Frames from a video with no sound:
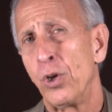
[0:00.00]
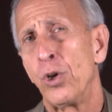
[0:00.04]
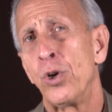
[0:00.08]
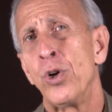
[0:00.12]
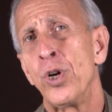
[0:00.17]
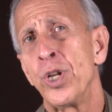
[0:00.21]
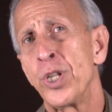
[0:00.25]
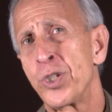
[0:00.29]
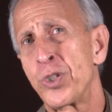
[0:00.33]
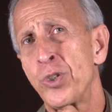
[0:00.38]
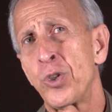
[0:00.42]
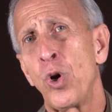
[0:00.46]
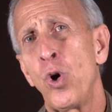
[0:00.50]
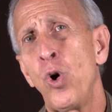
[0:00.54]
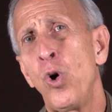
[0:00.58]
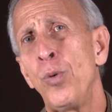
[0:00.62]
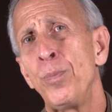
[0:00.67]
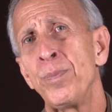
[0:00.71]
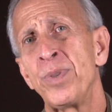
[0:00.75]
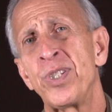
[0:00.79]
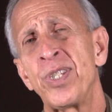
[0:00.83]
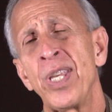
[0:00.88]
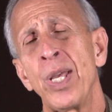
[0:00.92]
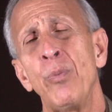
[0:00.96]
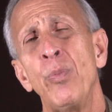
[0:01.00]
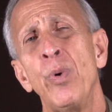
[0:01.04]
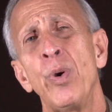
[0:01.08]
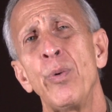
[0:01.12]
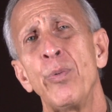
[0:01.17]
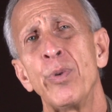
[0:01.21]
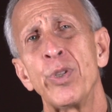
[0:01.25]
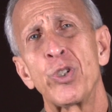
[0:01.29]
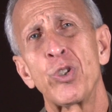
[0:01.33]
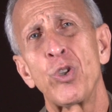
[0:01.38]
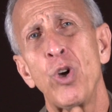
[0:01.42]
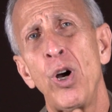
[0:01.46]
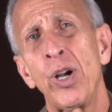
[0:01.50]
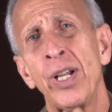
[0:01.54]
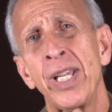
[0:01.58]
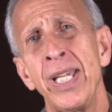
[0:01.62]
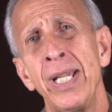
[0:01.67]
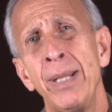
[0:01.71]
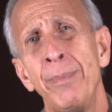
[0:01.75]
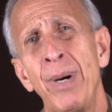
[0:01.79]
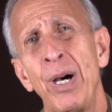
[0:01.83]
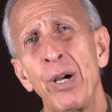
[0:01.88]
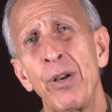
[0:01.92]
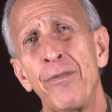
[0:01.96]
Ernest Holmes said when he was
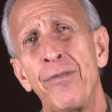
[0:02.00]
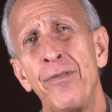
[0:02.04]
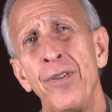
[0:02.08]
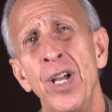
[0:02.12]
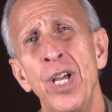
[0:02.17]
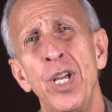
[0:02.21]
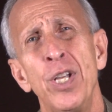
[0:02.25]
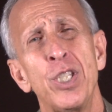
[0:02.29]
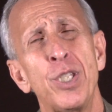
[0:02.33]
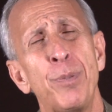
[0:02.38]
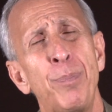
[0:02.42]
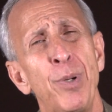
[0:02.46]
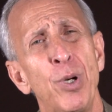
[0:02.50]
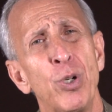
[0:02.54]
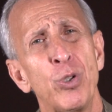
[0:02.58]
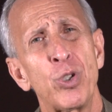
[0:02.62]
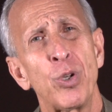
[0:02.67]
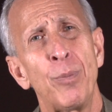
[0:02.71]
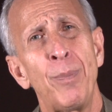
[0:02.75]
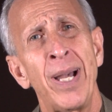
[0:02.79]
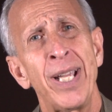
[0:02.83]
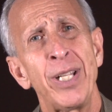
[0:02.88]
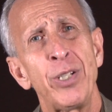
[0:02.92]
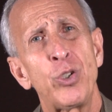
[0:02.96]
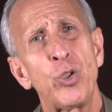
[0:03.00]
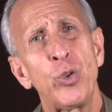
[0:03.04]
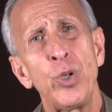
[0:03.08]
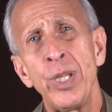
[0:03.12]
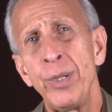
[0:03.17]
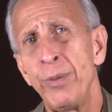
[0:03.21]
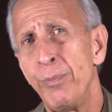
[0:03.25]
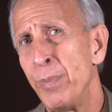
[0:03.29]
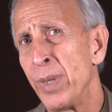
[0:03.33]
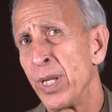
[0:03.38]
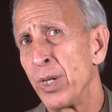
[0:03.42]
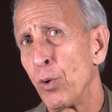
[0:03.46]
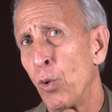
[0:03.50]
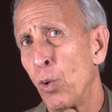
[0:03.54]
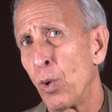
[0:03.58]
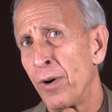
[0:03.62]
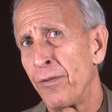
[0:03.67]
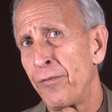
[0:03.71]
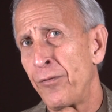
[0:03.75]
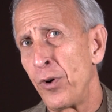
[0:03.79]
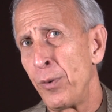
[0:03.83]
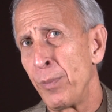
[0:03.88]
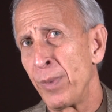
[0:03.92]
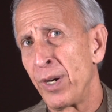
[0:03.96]
talking about a spiritual mind treatment or
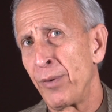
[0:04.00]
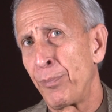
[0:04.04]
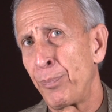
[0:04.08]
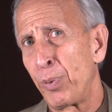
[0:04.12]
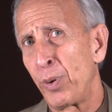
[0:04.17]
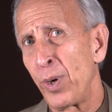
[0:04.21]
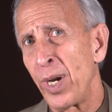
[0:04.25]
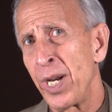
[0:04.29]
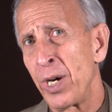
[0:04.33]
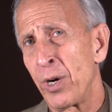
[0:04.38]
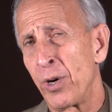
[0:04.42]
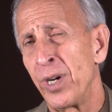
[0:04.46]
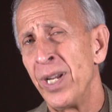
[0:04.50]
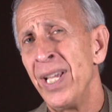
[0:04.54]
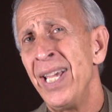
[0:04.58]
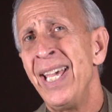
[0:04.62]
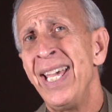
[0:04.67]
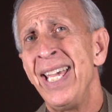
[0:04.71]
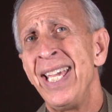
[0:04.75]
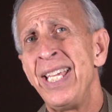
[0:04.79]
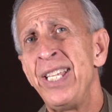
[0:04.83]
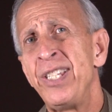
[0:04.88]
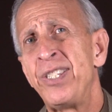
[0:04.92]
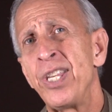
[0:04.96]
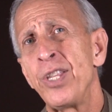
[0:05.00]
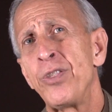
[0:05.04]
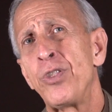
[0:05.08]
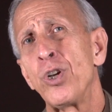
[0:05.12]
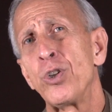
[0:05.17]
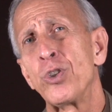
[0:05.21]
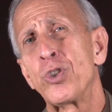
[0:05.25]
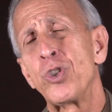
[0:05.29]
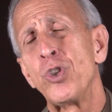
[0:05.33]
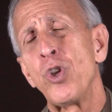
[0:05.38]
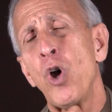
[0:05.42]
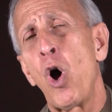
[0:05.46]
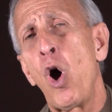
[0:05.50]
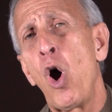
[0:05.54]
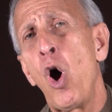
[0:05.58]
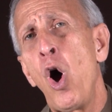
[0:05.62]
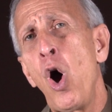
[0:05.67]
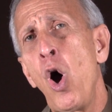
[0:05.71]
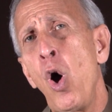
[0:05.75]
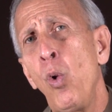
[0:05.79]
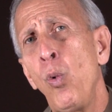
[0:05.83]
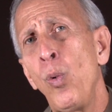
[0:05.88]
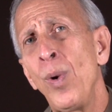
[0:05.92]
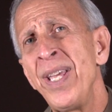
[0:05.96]
affirmative prayer, he said there's
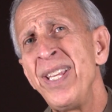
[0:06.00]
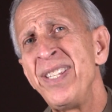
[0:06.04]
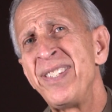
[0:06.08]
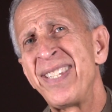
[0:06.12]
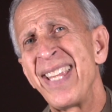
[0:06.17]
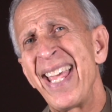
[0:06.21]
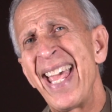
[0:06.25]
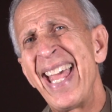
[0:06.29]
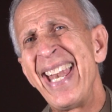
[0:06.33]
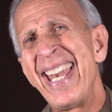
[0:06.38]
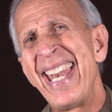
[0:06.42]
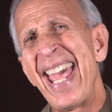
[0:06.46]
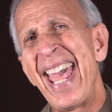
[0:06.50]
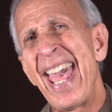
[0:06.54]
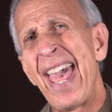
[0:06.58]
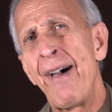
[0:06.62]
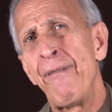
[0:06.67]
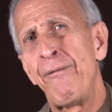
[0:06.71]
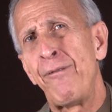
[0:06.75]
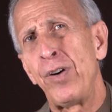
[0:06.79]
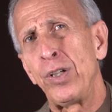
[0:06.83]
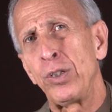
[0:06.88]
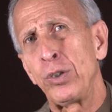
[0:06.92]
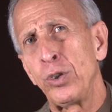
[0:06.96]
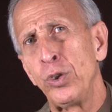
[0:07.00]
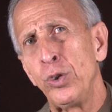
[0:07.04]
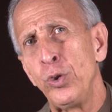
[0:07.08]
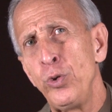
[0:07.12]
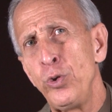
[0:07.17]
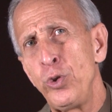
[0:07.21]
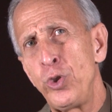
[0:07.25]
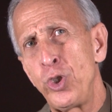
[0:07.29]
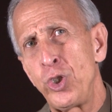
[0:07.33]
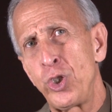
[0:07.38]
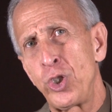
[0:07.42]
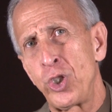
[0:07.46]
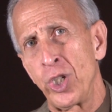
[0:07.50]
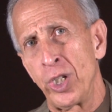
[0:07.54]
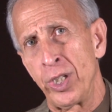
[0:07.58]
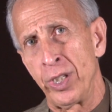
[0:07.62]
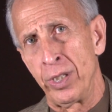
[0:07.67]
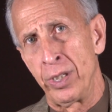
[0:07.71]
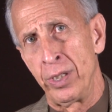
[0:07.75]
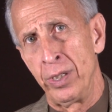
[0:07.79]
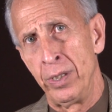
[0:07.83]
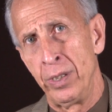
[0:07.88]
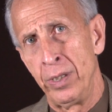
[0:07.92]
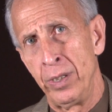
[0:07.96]
always an
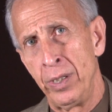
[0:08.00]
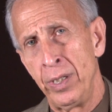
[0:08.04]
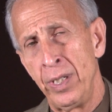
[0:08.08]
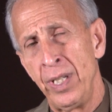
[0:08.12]
evolution